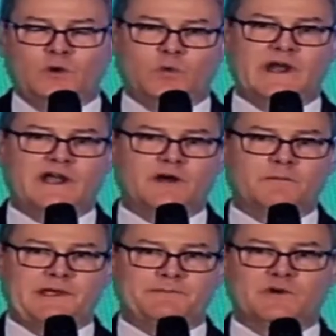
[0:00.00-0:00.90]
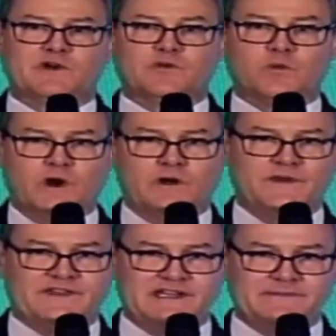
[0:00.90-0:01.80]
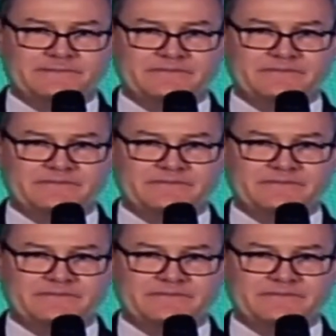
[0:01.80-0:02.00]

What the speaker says: where people could work with it,